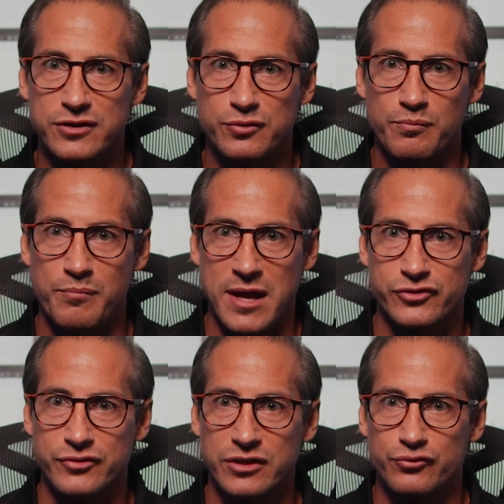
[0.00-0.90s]
into
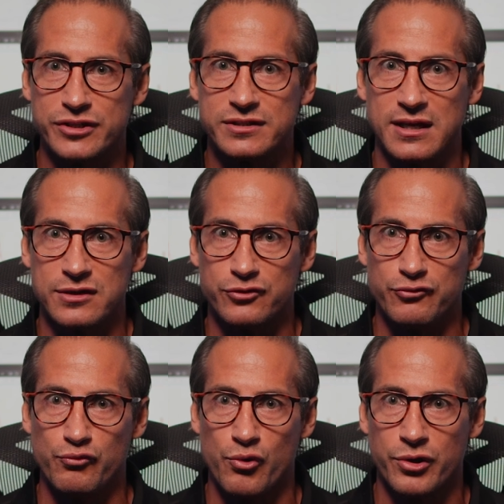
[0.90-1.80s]
measuring risk and
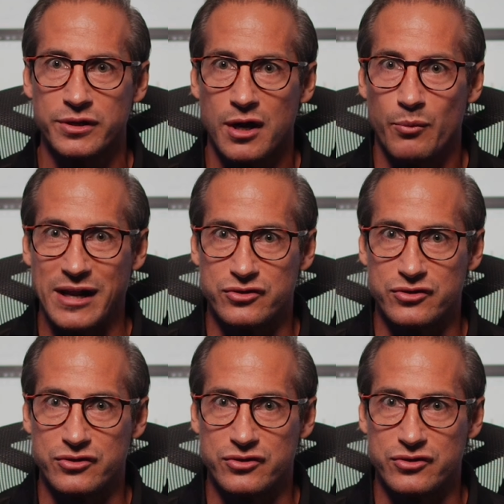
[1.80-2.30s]
reward while